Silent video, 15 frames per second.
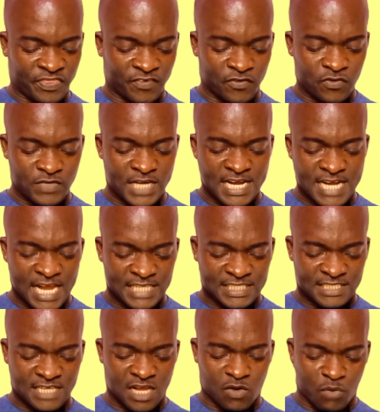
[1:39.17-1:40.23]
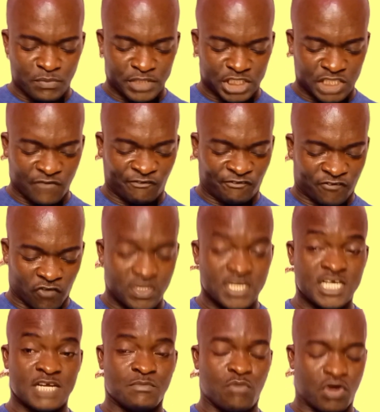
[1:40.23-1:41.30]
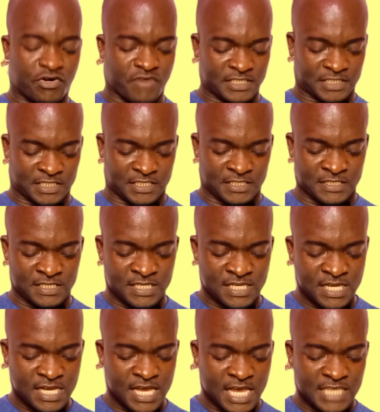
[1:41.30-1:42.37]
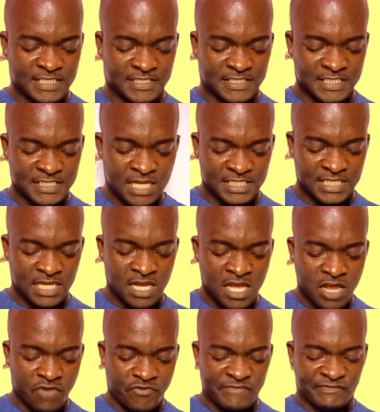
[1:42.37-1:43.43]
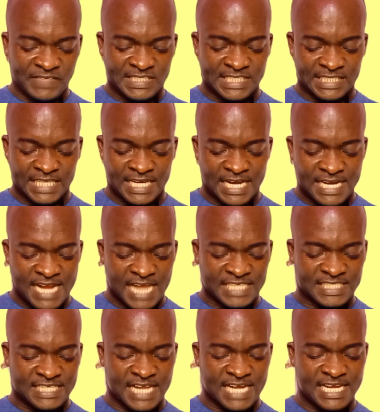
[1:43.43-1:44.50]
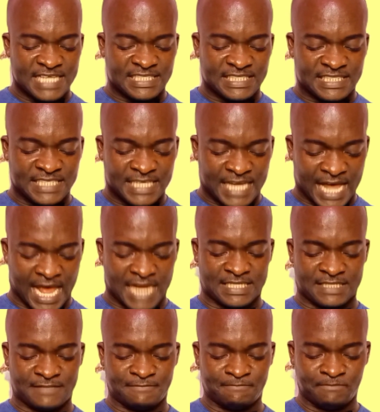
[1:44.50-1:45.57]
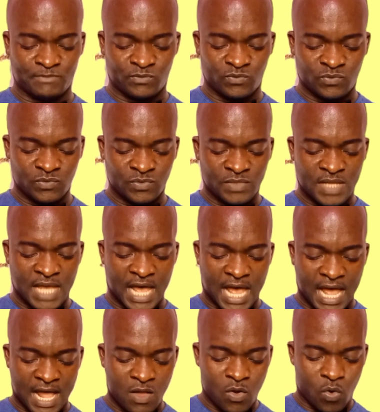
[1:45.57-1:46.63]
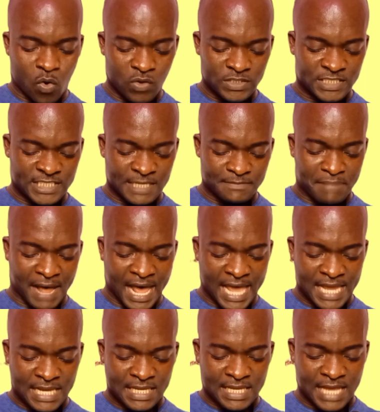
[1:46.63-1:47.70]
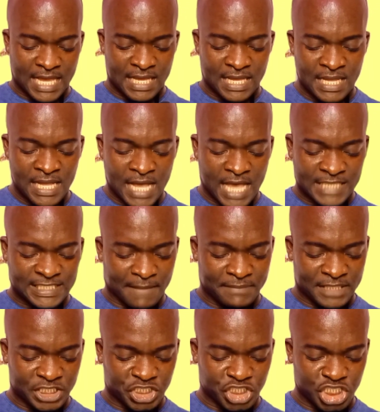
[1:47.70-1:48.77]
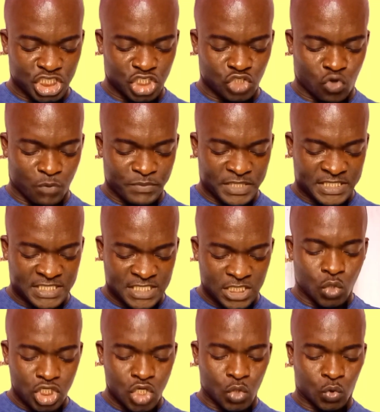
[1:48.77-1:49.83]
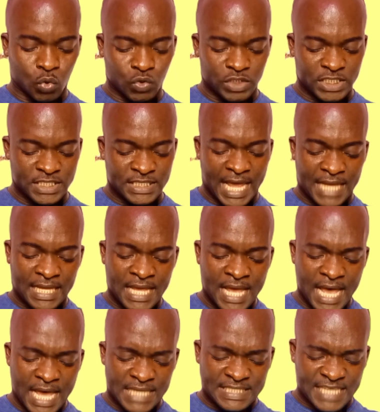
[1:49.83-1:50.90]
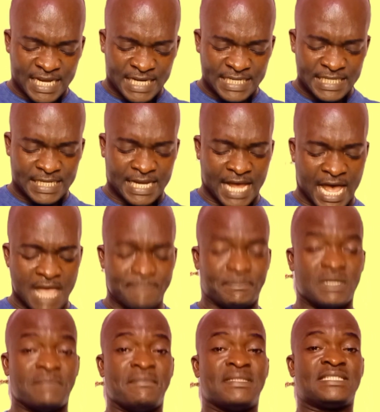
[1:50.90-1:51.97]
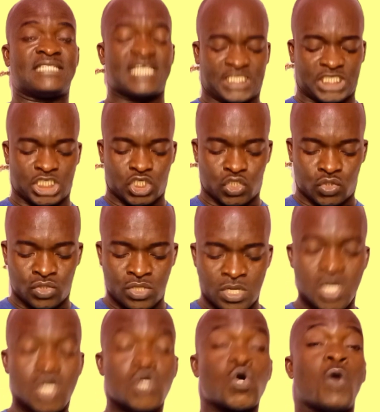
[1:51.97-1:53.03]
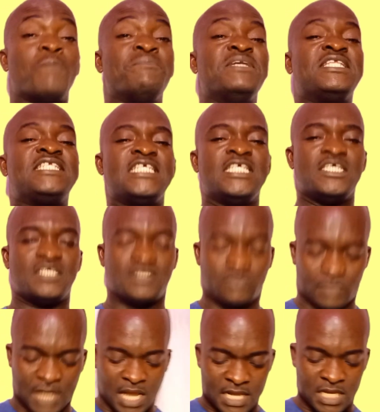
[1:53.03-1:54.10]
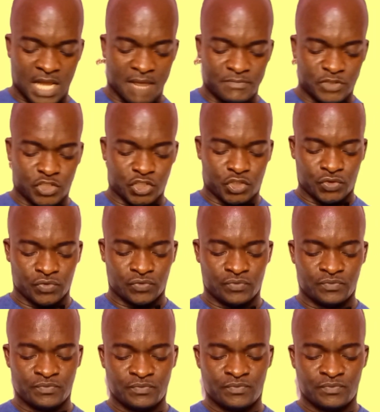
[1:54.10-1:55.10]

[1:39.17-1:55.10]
through the National Commission for Democracy, NCD, revisited the National Identity Card concept by establishing committee, including a technical implementation committee. What are they coming to do?